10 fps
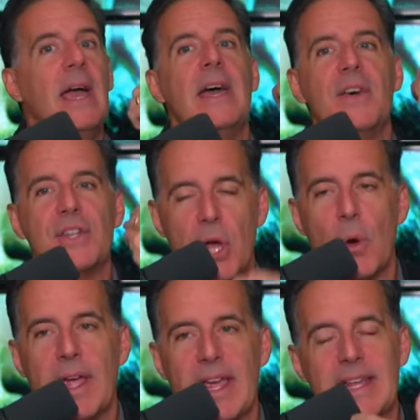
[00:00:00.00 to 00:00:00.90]

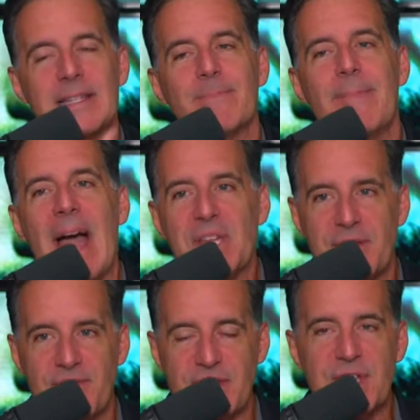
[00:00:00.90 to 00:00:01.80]
so it is
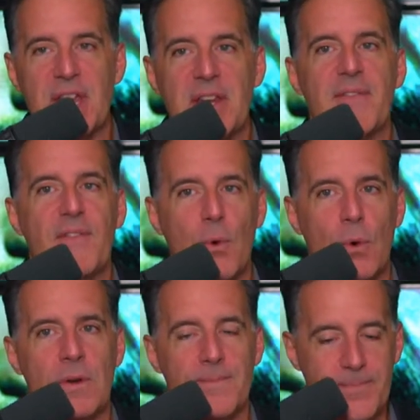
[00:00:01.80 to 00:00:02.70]
massive incentive
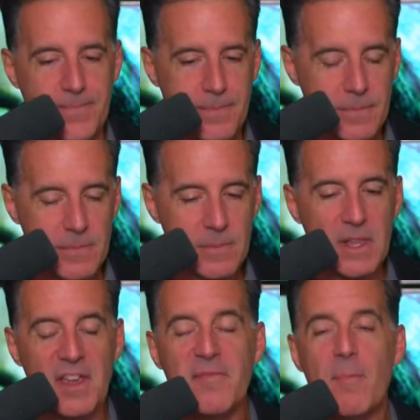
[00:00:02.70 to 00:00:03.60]
for
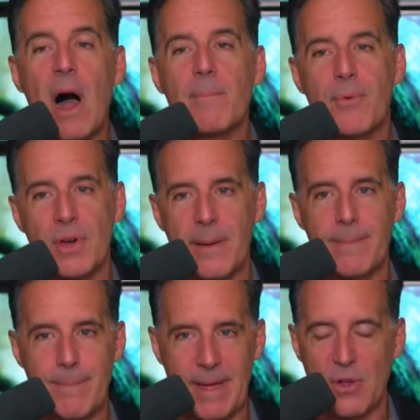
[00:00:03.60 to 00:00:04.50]
if mom put
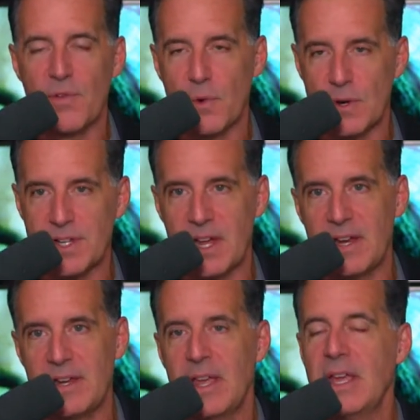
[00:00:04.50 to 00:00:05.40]
up bail for her
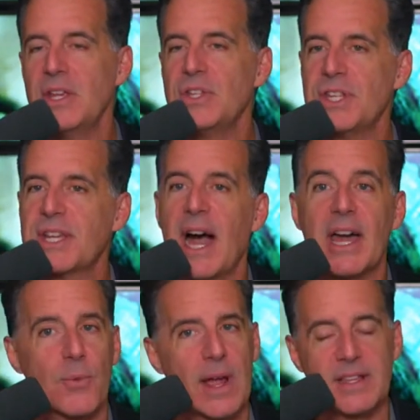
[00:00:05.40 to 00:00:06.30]
son, she's got
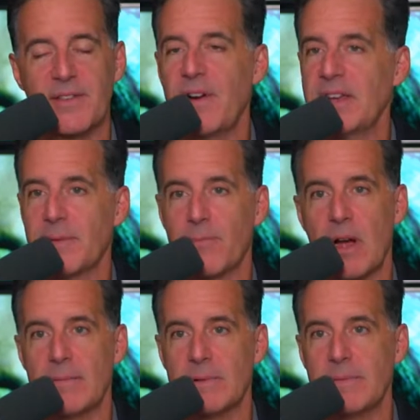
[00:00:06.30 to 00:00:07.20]
to rectify the
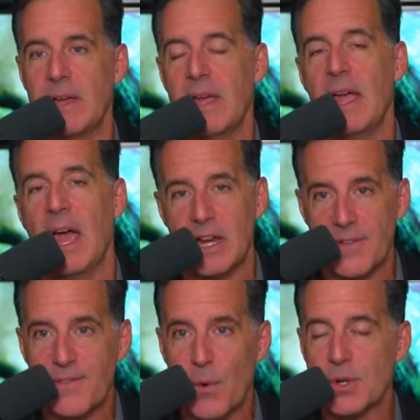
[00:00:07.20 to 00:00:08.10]
problem. And
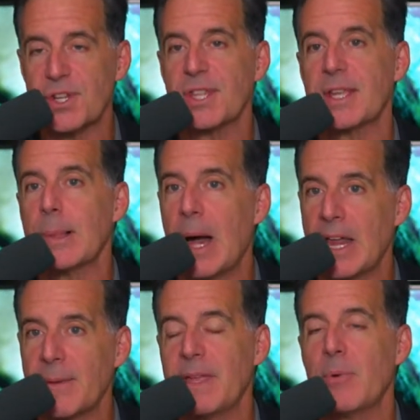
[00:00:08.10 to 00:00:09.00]
unfortunately, a lot
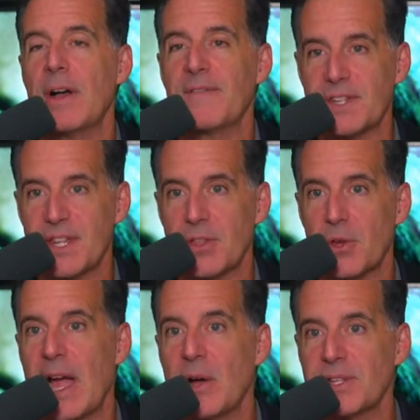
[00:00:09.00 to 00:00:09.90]
of people have to sell their
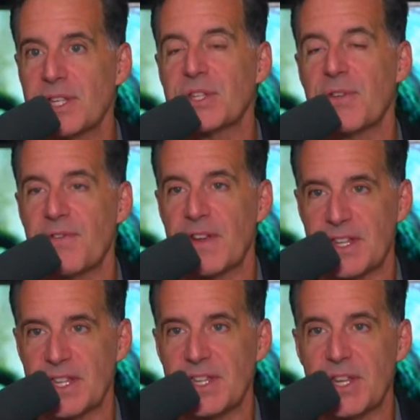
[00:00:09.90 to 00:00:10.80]
houses to fix
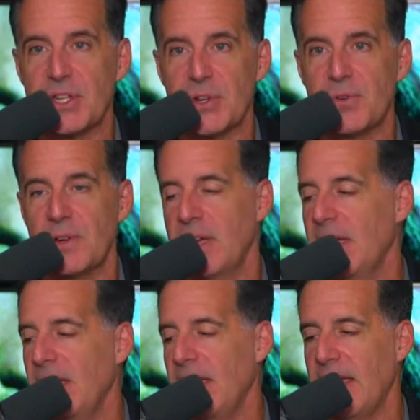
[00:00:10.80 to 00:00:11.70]
this issue.
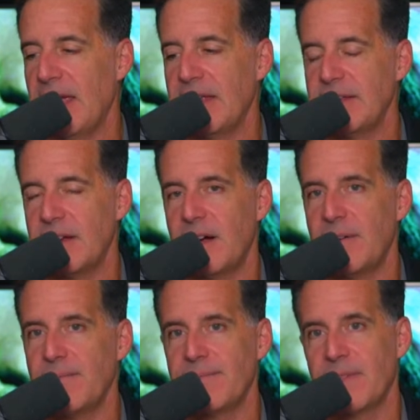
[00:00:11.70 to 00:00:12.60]
And
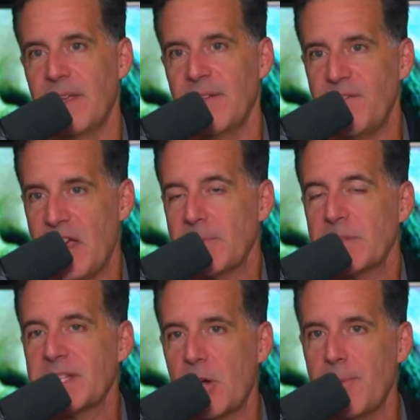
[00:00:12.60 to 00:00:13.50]
um,
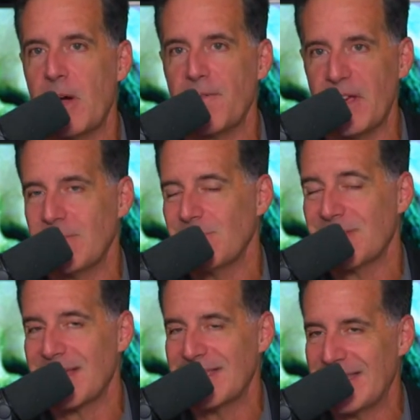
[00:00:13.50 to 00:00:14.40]
families help out families.
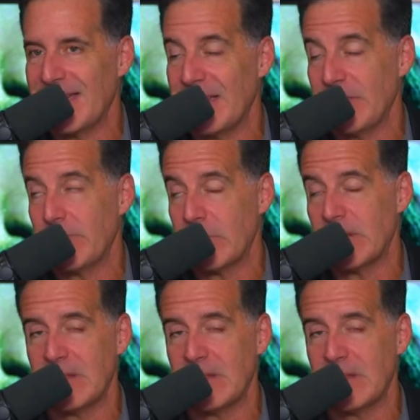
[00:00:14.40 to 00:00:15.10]
I get it, but